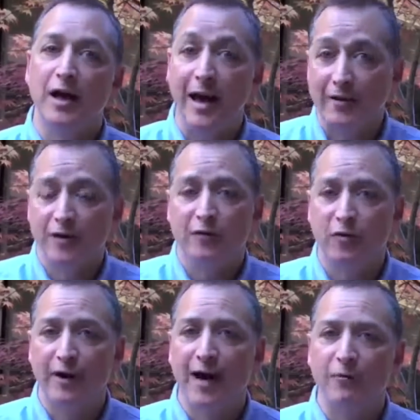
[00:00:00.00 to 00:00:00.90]
and
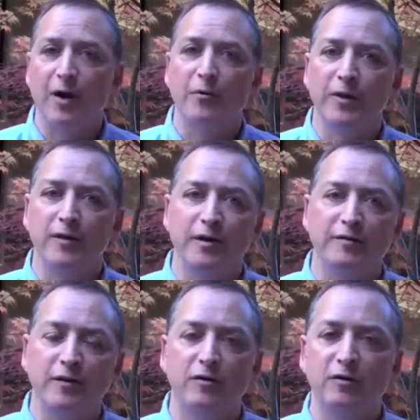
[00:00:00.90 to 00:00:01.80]
therefore can't run within a
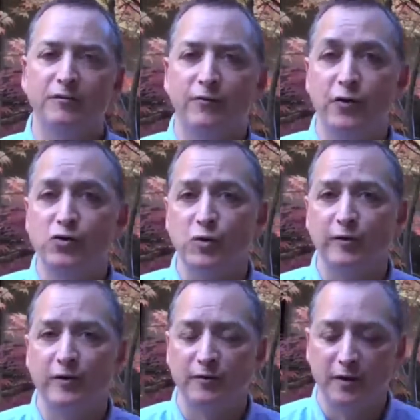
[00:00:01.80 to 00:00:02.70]
single virtual
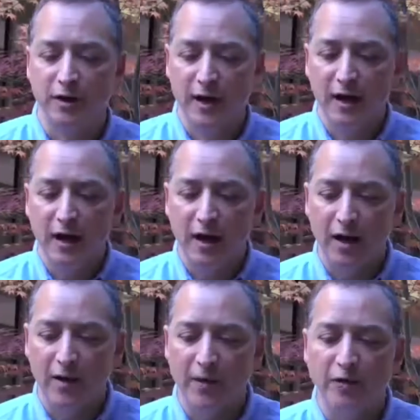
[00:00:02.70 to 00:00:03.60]
server.
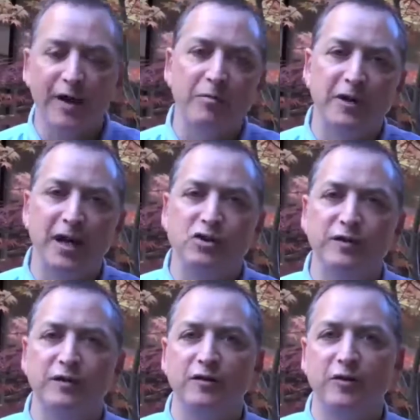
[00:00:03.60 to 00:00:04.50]
Those
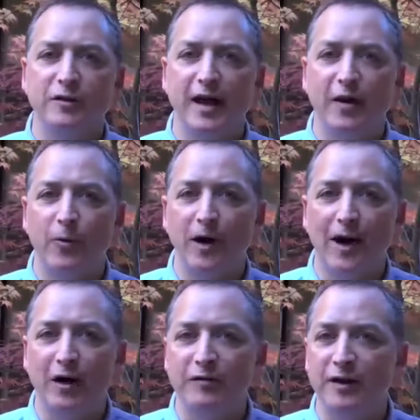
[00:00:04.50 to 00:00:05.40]
applications include data
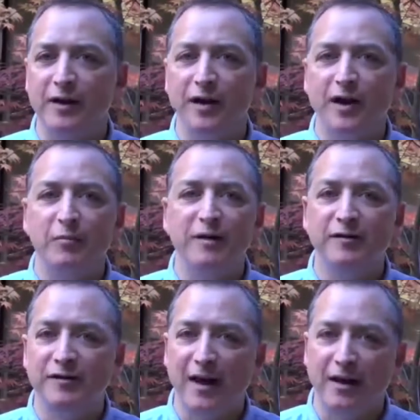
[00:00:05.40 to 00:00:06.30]
warehousing,
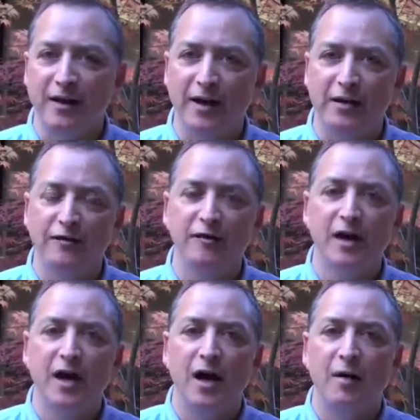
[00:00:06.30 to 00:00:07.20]
business analytics,
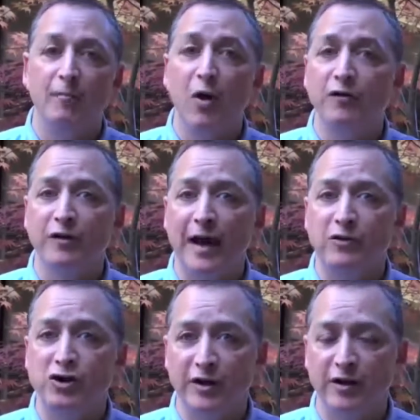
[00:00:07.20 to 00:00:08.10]
most
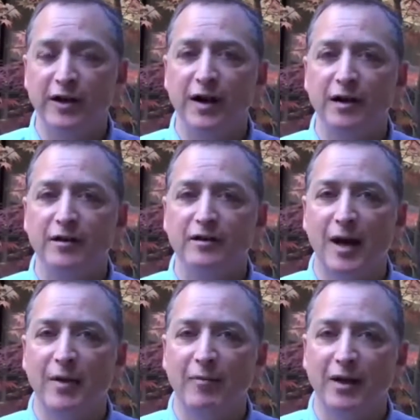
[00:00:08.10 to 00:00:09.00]
engineering
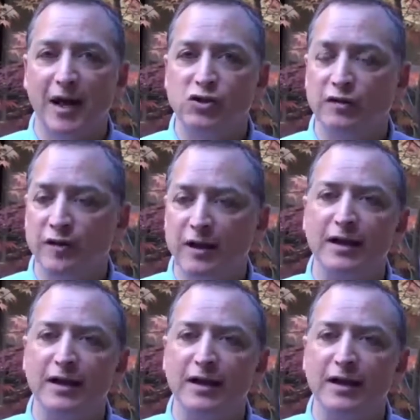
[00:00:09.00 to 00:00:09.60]
type applications on